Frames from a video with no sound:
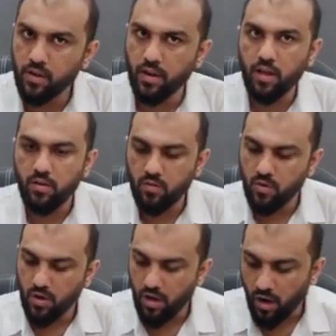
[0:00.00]

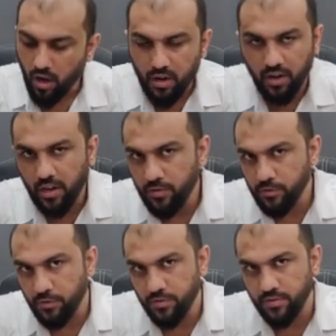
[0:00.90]
Now, are
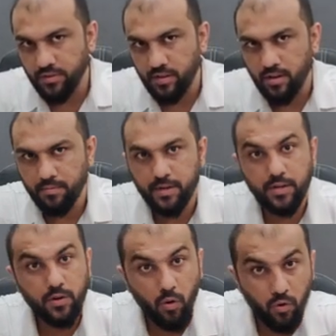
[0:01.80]
resources
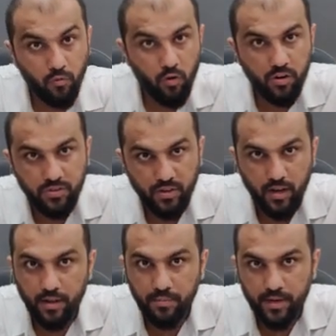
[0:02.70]
unlimited or wants
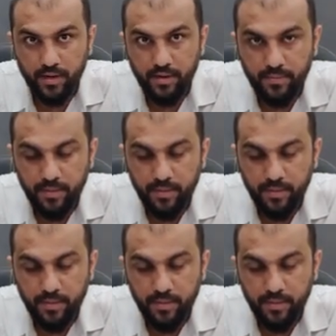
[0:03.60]
unlimited?